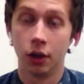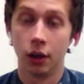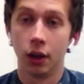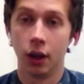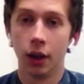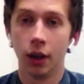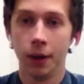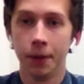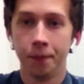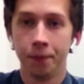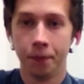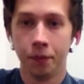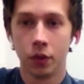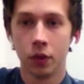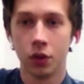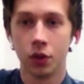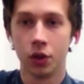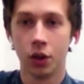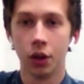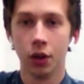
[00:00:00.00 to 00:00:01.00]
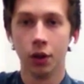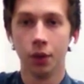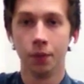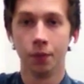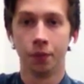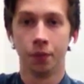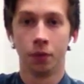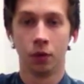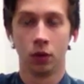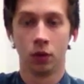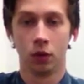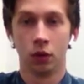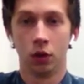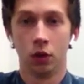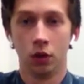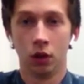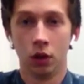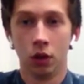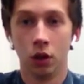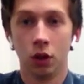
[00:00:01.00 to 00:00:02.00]
okay? So,
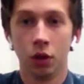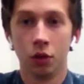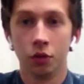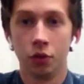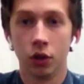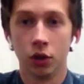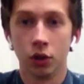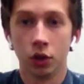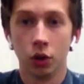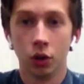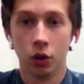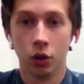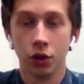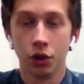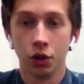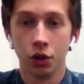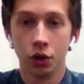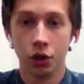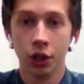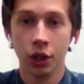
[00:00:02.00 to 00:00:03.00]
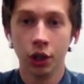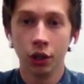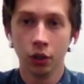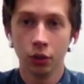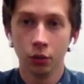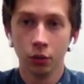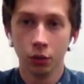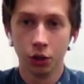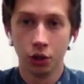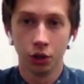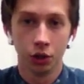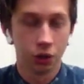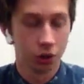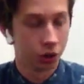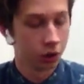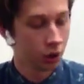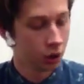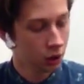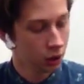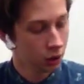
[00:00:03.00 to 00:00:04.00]
first chord is a G, which you
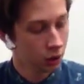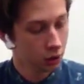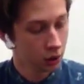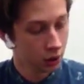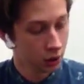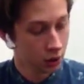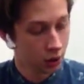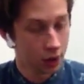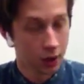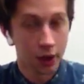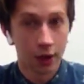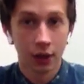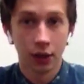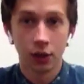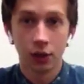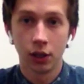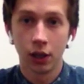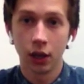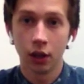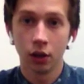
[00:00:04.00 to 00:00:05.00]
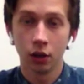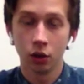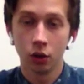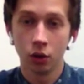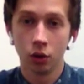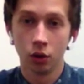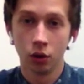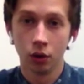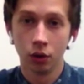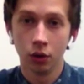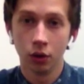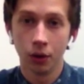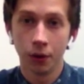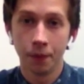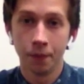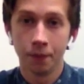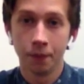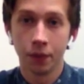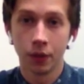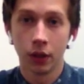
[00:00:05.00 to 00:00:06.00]
should know. Second chord
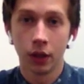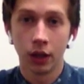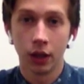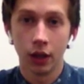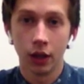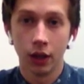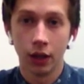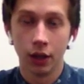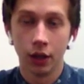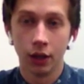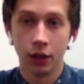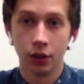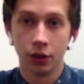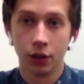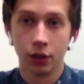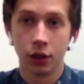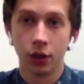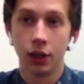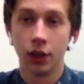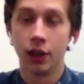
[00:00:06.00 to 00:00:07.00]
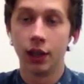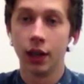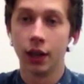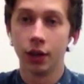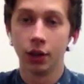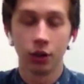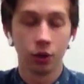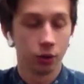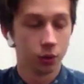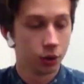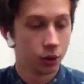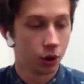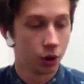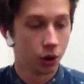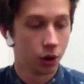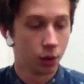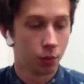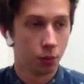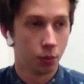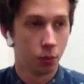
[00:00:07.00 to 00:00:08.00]
is, the technical
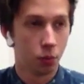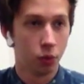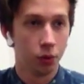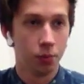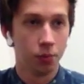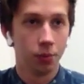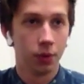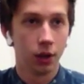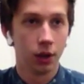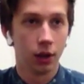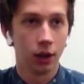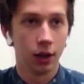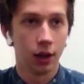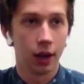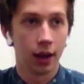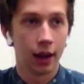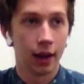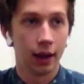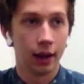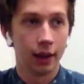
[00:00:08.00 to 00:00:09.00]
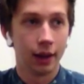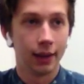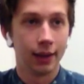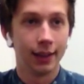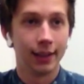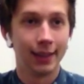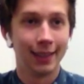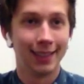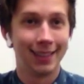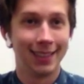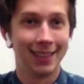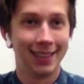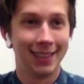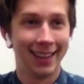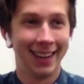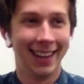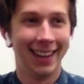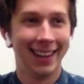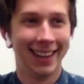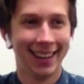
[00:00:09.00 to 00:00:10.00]
term would be a
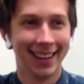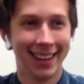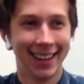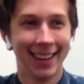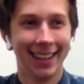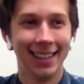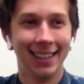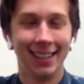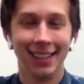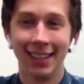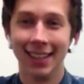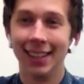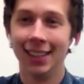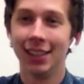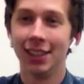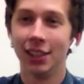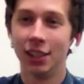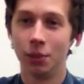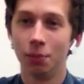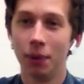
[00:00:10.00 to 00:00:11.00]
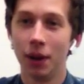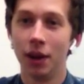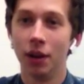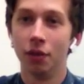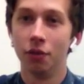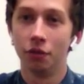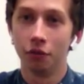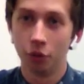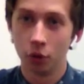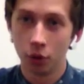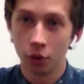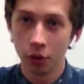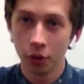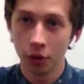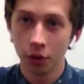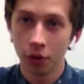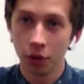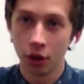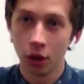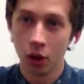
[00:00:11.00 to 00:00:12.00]
D suspended
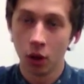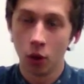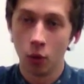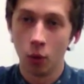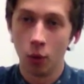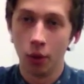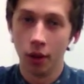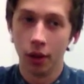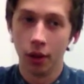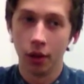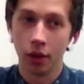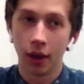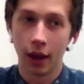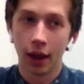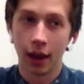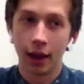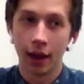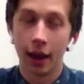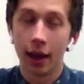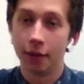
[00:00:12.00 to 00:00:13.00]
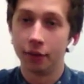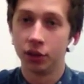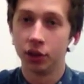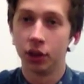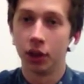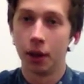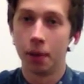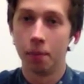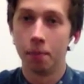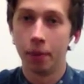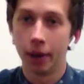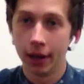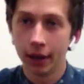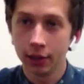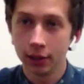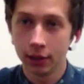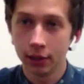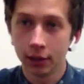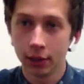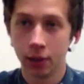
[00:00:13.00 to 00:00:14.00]
fourth with a F sharp
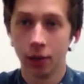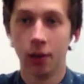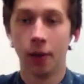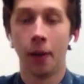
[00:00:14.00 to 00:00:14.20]
bass,